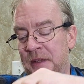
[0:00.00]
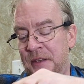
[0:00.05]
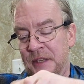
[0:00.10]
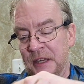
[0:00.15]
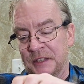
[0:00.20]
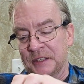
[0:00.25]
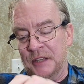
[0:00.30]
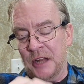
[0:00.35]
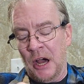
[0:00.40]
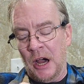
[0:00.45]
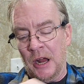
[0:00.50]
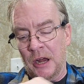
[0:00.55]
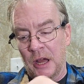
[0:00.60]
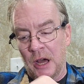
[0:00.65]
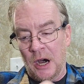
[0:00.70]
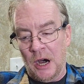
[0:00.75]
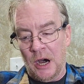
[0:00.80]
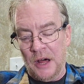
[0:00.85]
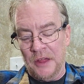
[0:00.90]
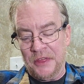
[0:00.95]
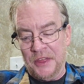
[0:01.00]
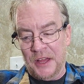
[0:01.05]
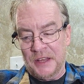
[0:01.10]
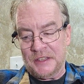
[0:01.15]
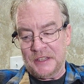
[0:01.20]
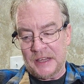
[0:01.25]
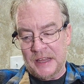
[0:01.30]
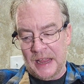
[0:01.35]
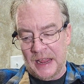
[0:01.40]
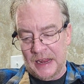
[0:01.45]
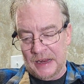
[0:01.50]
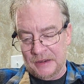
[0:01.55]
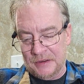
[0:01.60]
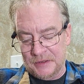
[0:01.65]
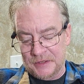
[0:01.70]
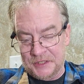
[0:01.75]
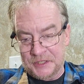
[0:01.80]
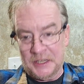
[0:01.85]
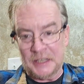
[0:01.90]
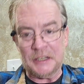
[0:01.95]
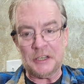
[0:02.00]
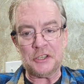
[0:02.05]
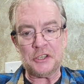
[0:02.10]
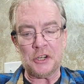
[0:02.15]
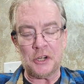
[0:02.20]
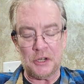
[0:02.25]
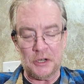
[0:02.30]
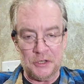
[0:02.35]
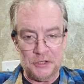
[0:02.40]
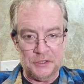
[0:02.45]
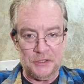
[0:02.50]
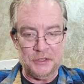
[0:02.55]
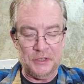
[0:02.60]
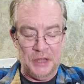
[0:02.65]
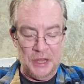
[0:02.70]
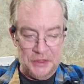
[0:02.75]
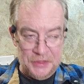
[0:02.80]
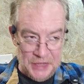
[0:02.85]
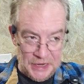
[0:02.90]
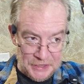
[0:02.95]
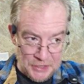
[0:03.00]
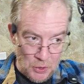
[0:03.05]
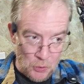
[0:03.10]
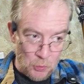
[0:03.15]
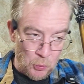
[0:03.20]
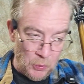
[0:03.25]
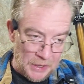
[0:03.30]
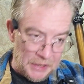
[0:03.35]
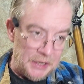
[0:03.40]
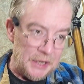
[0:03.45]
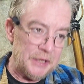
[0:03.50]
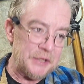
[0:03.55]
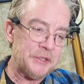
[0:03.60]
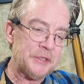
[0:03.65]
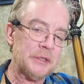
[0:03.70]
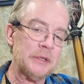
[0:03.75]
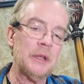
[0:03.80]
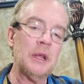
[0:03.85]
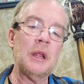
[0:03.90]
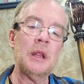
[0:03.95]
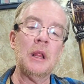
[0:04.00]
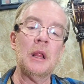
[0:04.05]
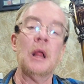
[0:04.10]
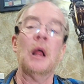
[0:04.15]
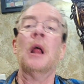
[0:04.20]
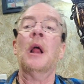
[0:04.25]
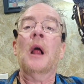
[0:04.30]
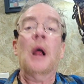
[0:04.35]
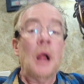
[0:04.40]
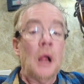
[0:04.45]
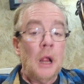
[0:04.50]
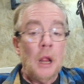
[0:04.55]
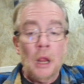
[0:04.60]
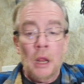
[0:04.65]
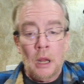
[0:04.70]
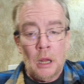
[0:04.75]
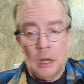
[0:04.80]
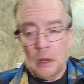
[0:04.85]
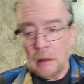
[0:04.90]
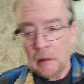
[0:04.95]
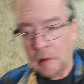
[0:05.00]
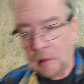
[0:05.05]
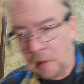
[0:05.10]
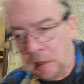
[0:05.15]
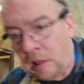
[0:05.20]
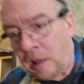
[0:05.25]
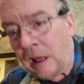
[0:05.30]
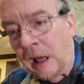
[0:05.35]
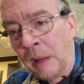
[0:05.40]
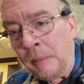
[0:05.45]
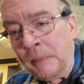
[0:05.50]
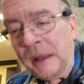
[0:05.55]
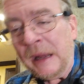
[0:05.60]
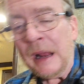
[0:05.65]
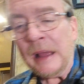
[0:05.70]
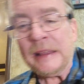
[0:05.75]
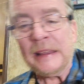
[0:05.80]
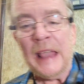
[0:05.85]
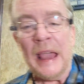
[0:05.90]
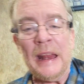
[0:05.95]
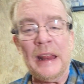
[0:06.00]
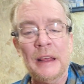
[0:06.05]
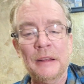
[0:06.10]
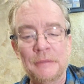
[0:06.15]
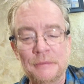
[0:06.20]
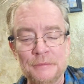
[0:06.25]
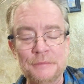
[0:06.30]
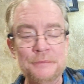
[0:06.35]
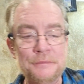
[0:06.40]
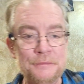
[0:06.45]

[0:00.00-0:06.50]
does not authenticate signatures that they don't witness. I mean, I get it.